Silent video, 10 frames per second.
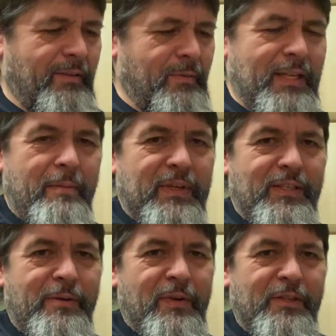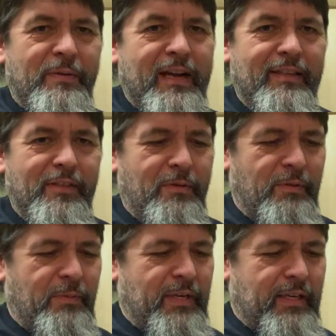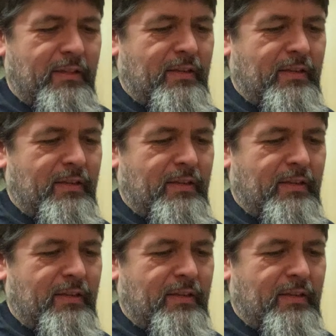Would that be too much to ask, or do we need